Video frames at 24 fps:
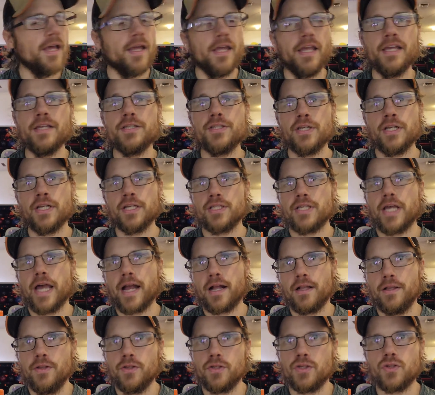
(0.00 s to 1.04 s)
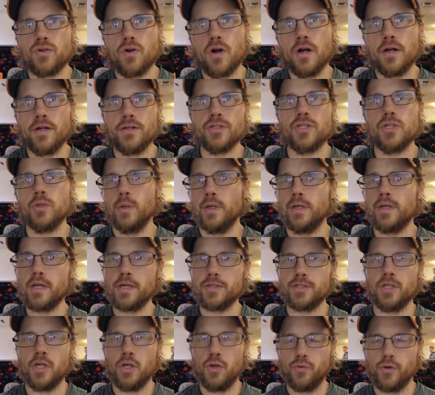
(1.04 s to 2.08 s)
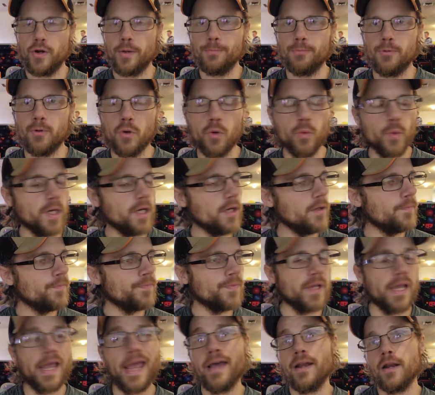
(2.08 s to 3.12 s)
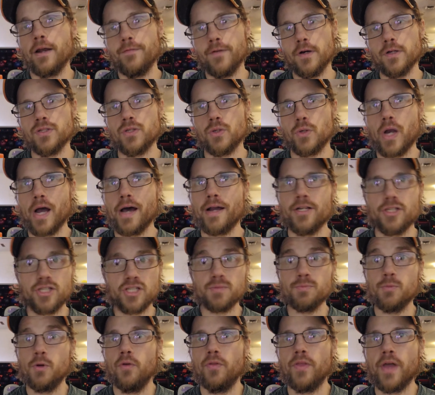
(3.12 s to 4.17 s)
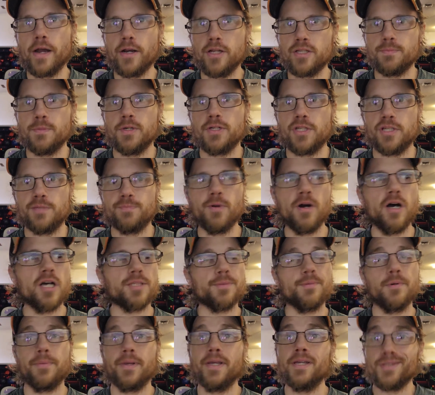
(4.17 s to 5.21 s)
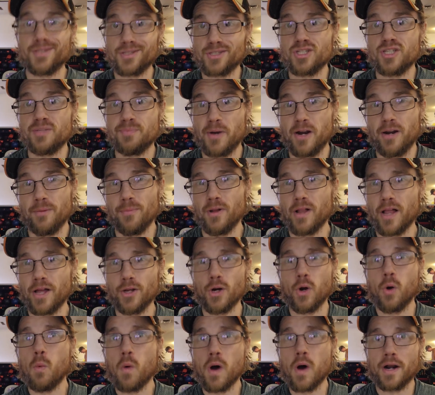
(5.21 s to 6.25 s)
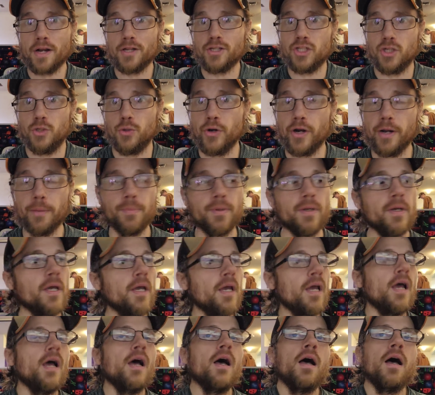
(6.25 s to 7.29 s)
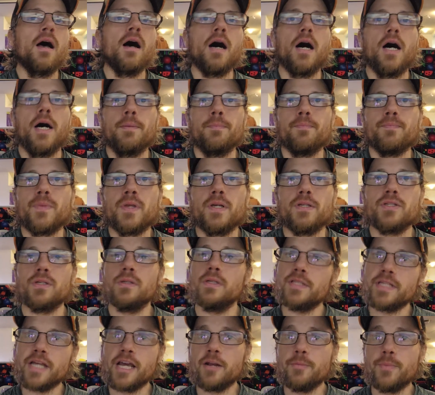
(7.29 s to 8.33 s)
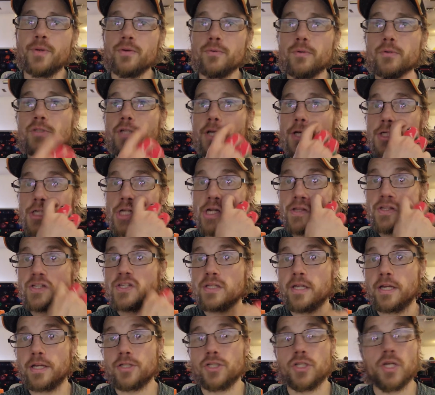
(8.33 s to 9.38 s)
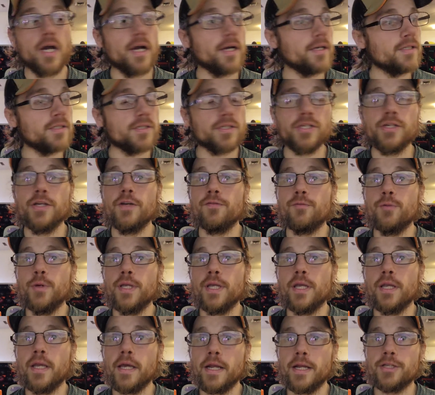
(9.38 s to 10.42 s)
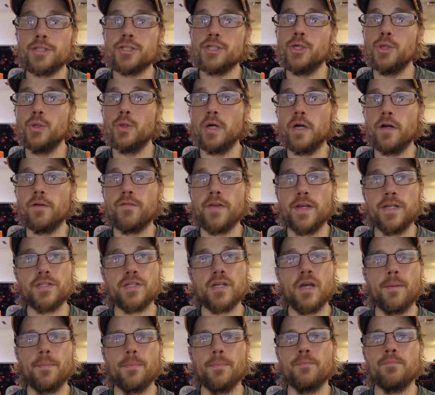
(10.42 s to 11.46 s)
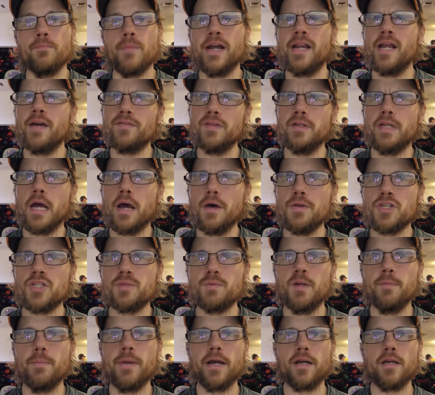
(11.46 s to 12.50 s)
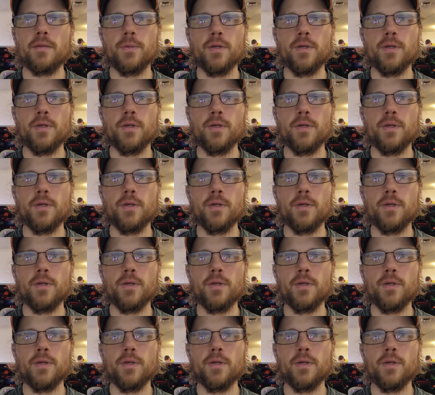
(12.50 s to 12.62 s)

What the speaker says: isn't exactly the strongest, so it doesn't grip real well. And I've also got it smoothed out as much as possible because it's a spare ball. I don't want it to grip. So let's add a bit of rotation on this next shot and see if we can get it to face up. Might have to dial the speed back a